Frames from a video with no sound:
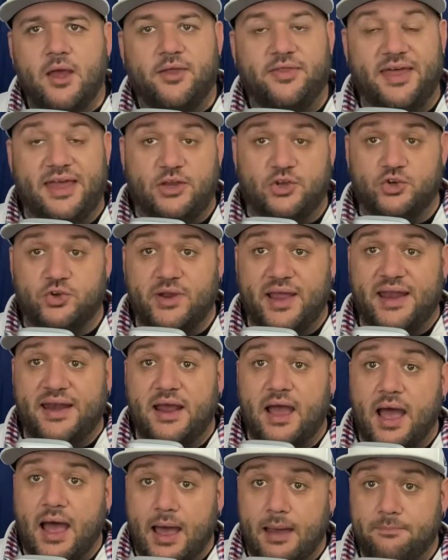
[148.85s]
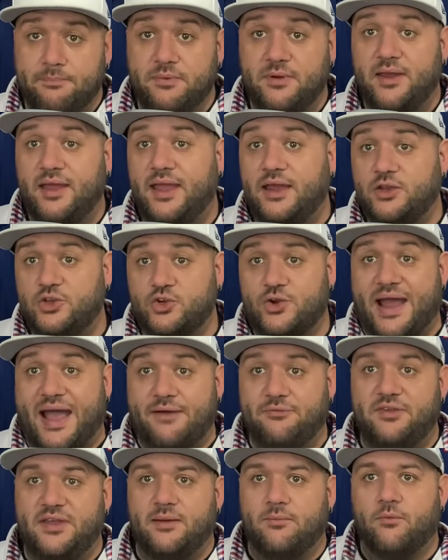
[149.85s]
They trade up and
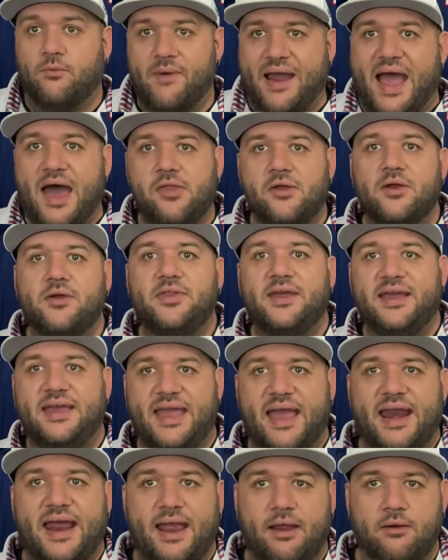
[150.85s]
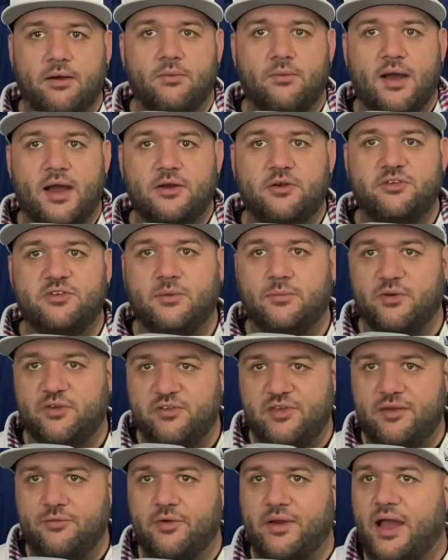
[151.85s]
draft him rather than get Aaron Rodgers some
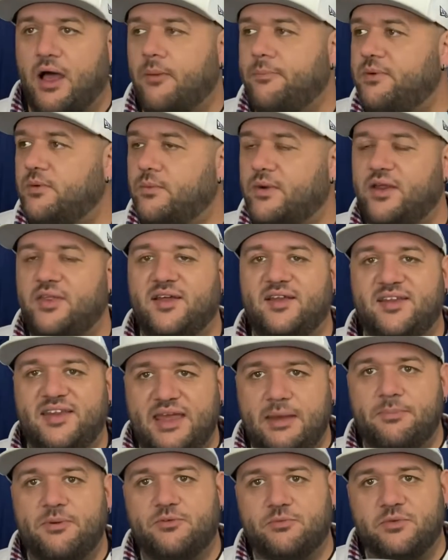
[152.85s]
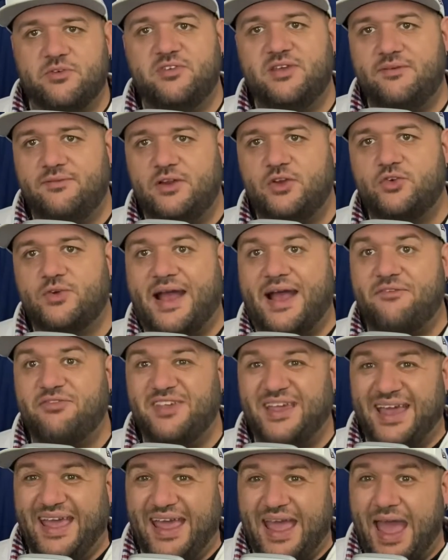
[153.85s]
receiver help in one of the deepest receiving
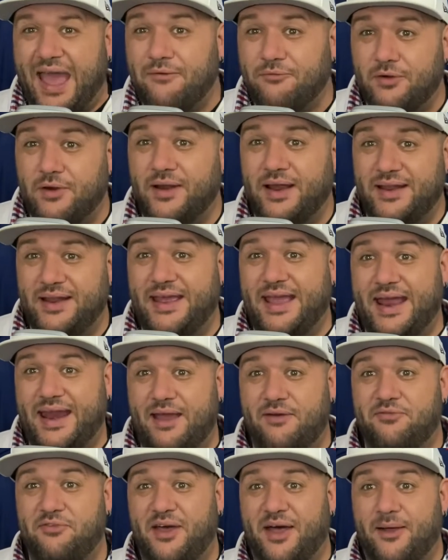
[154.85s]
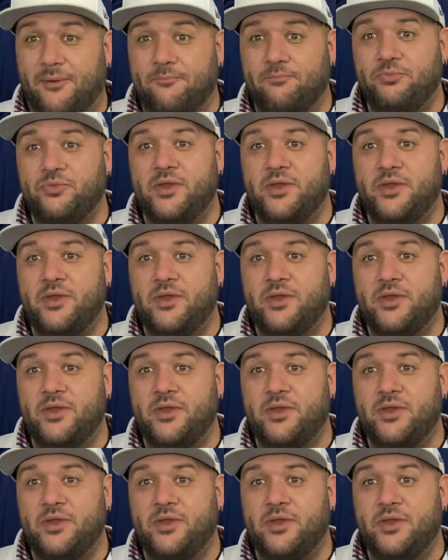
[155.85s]
drafts ever in the NFL.